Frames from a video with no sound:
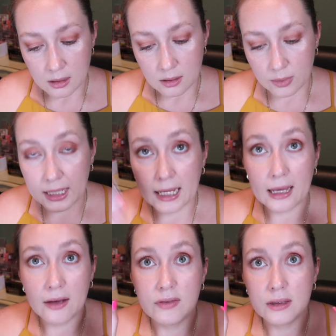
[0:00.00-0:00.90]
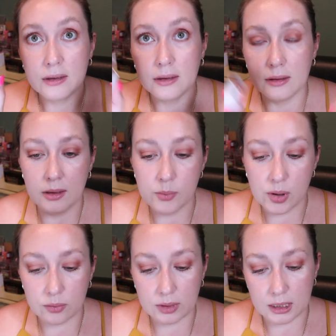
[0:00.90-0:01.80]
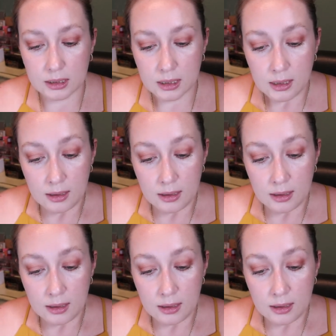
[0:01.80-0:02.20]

when I have the component.